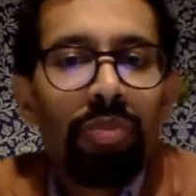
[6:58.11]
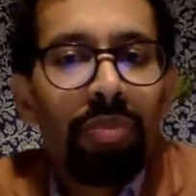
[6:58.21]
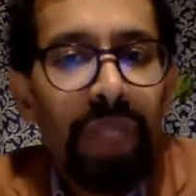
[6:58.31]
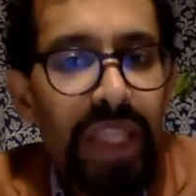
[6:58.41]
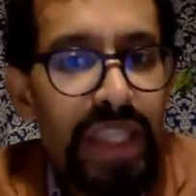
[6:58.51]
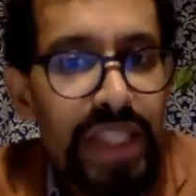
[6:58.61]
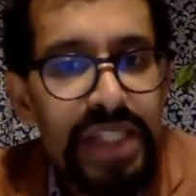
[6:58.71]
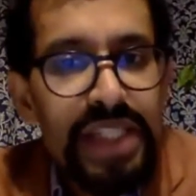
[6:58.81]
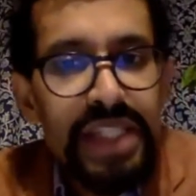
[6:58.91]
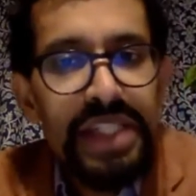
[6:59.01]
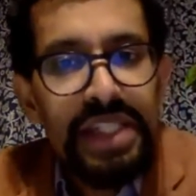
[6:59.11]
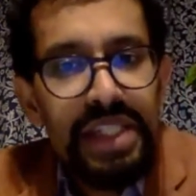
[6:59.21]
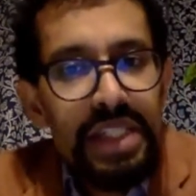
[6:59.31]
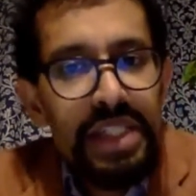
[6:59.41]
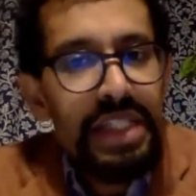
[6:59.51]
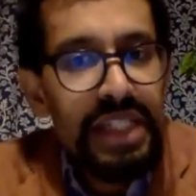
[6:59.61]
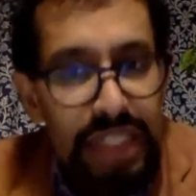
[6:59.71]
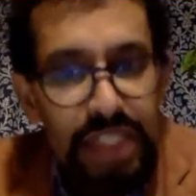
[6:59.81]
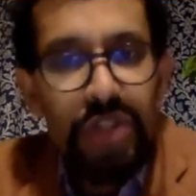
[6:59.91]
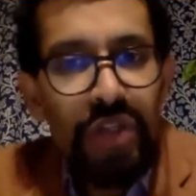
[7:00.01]
But this
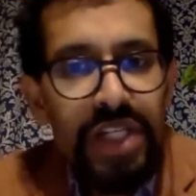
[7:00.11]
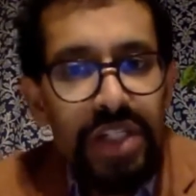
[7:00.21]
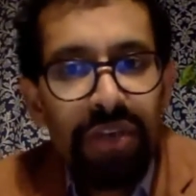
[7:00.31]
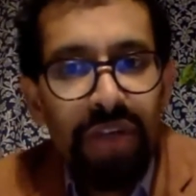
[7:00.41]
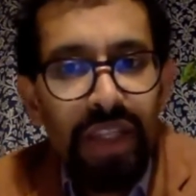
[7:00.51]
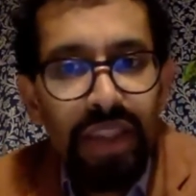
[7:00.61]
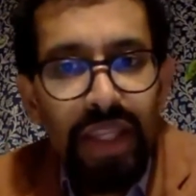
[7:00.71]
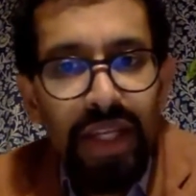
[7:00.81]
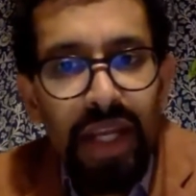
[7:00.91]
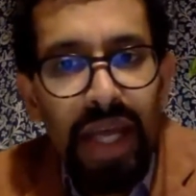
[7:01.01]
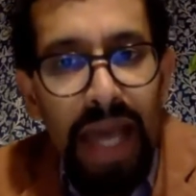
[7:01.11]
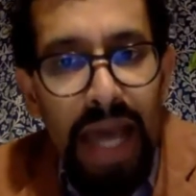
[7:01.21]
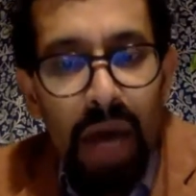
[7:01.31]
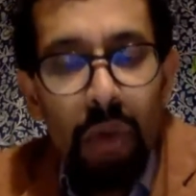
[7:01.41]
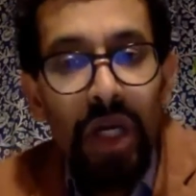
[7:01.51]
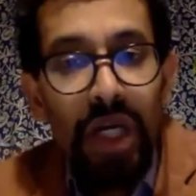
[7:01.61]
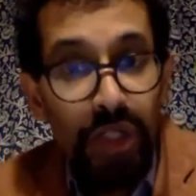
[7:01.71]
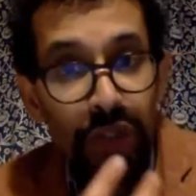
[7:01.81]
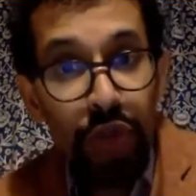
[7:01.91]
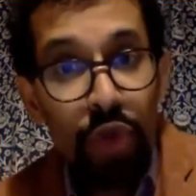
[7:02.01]
illustrates the fact that our
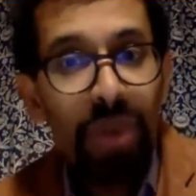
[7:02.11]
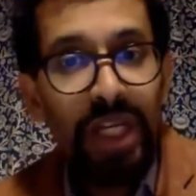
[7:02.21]
human